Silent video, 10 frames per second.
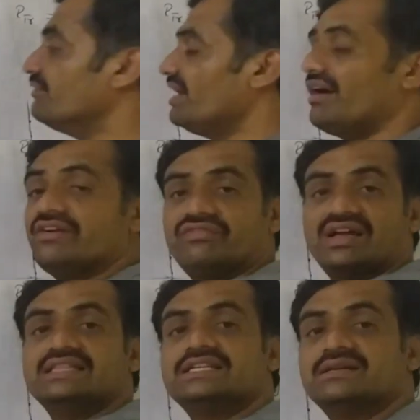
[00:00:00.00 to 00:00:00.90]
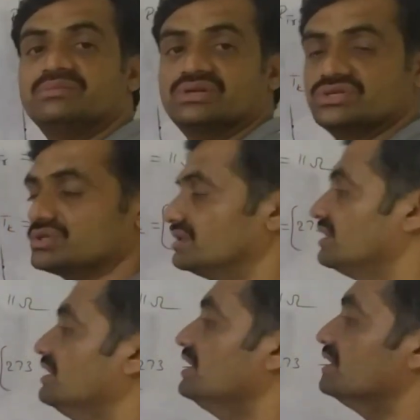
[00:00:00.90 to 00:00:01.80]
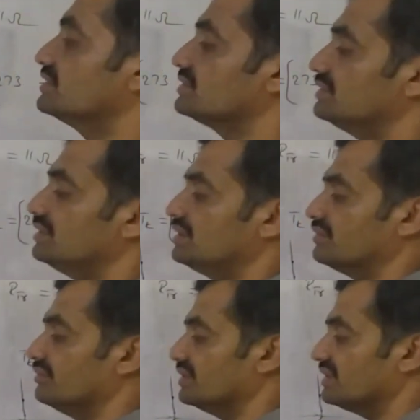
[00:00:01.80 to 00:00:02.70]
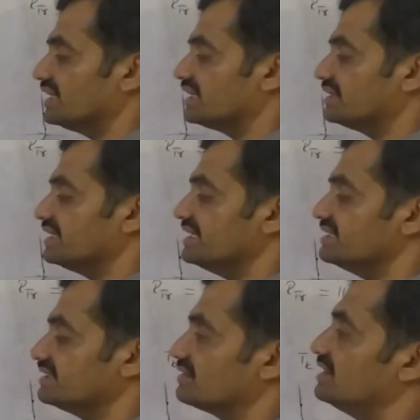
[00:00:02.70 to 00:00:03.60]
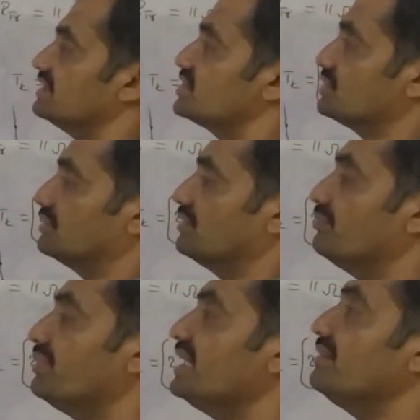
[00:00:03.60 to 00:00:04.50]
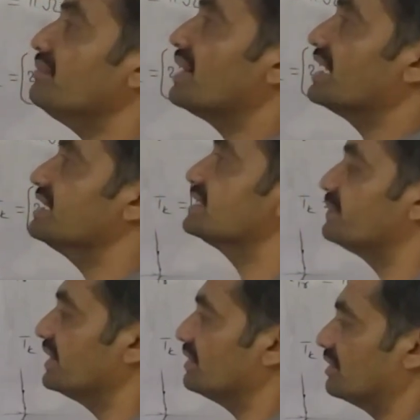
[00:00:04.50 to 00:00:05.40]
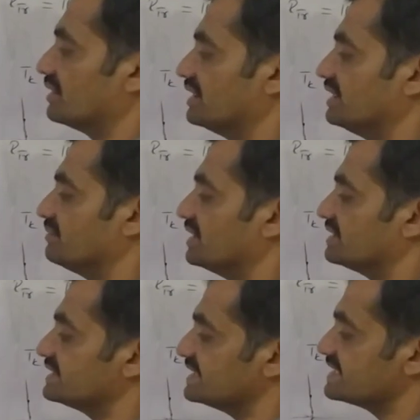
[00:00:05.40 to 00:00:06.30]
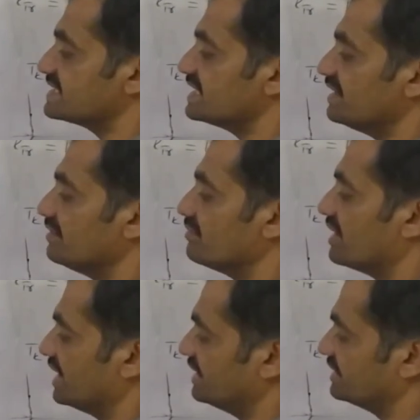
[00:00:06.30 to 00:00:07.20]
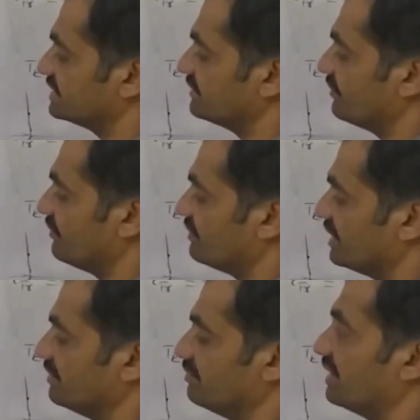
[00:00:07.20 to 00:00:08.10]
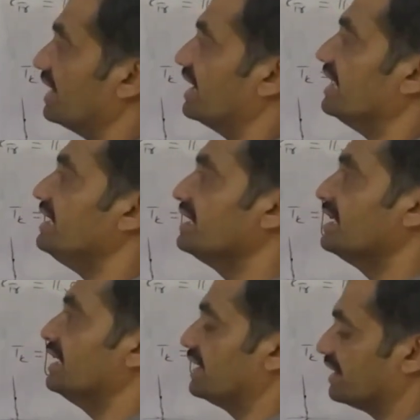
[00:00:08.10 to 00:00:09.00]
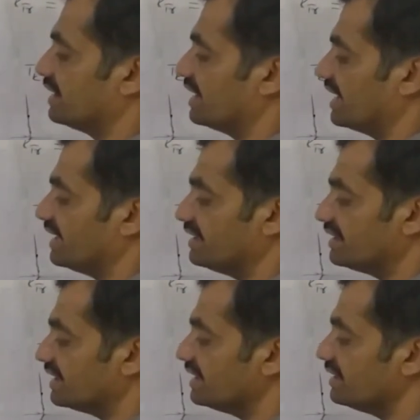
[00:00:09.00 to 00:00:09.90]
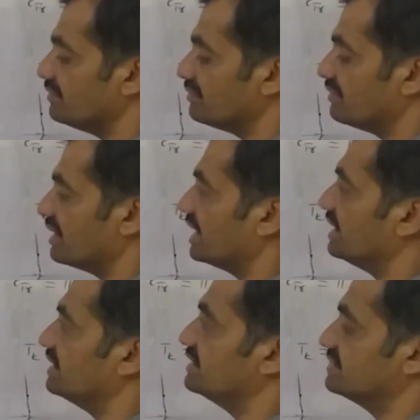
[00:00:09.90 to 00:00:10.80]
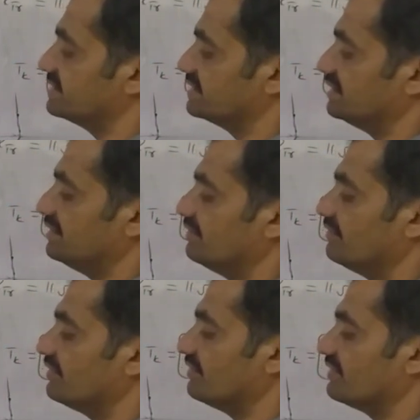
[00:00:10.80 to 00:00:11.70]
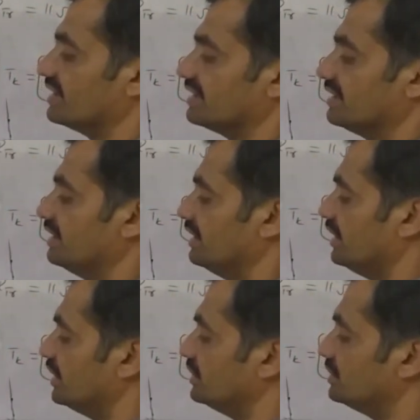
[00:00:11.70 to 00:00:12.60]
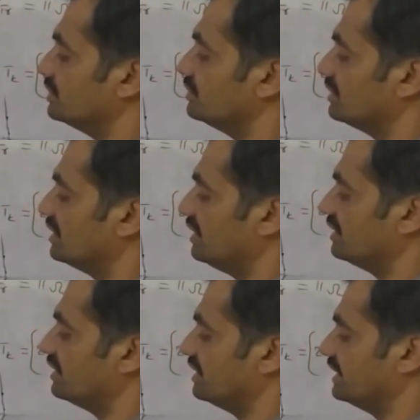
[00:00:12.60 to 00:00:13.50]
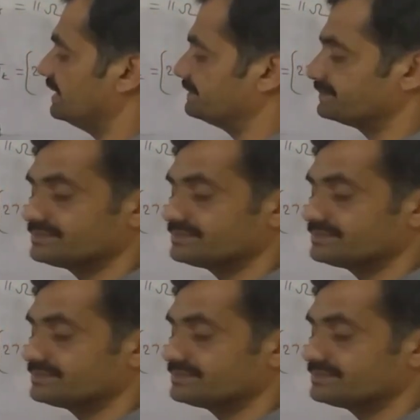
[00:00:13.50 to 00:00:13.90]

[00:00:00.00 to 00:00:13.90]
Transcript: Now we have to find the temperature. So we know that T is equals to P minus P naught, nothing but 60 minus 50 by 90 minus 50 into 100.